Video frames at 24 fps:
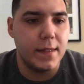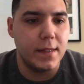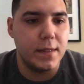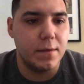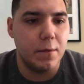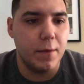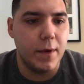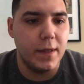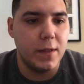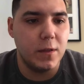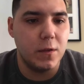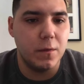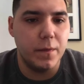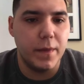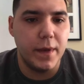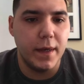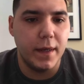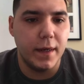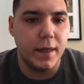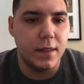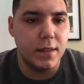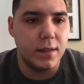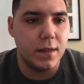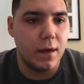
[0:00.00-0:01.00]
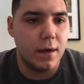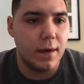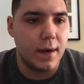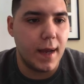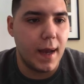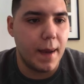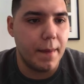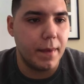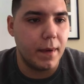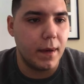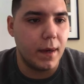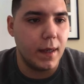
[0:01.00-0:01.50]
way too big and it's all
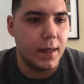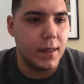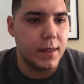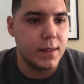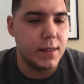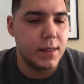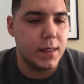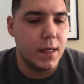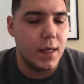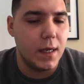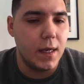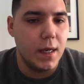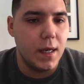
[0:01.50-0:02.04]
capitalized.